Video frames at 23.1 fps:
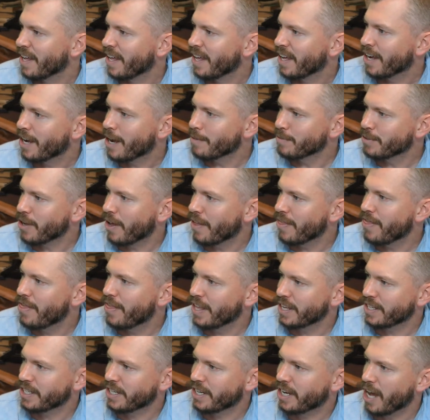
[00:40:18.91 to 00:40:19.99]
comes on
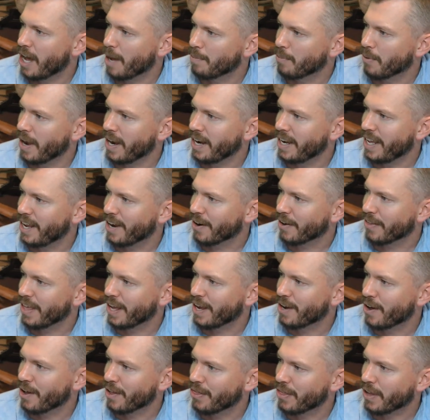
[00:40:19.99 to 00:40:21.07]
this cup right here. They
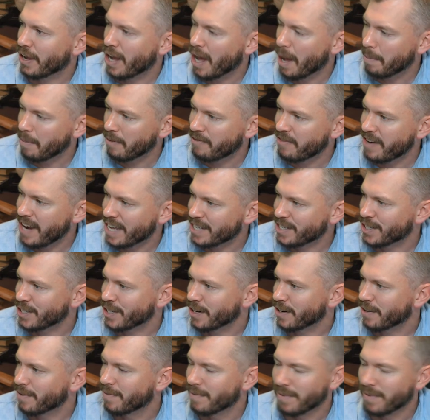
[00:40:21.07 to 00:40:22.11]
call it the Cup of Nestor.